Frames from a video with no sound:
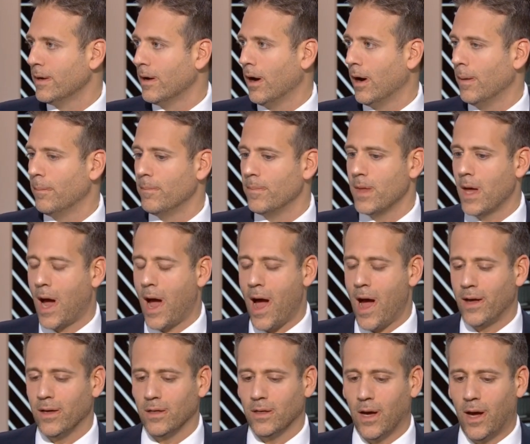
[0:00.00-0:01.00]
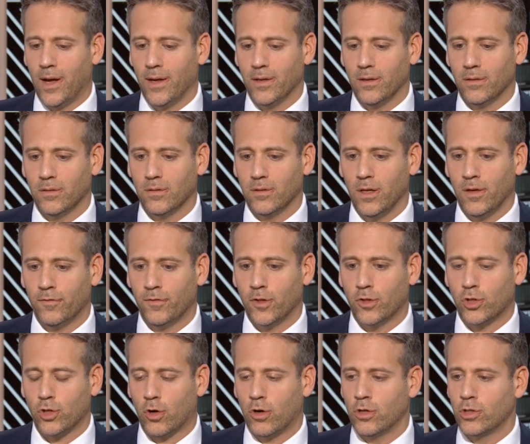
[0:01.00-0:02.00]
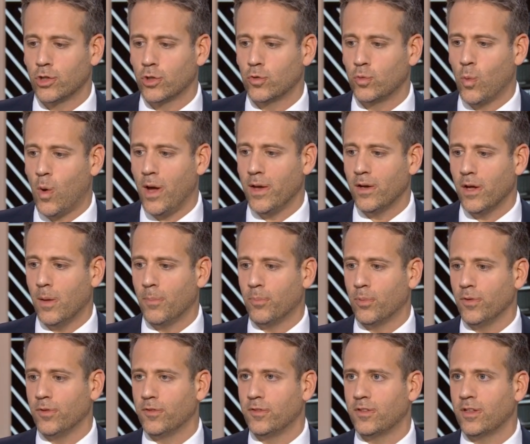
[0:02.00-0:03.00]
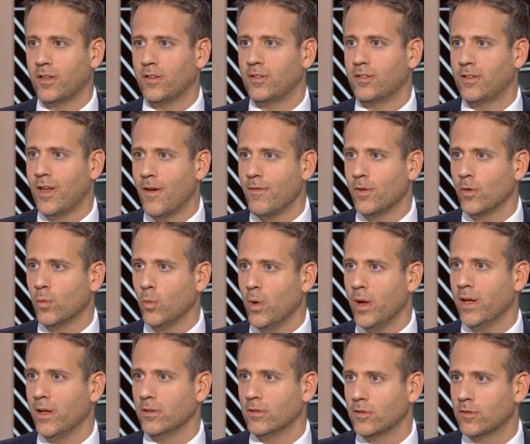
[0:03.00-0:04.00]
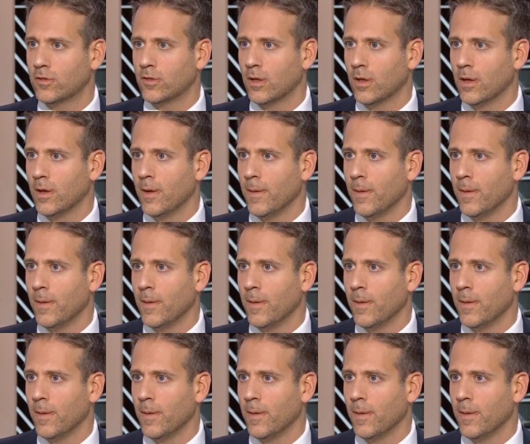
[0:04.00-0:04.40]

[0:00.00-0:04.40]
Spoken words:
If the Chargers wind up with 6-7 wins,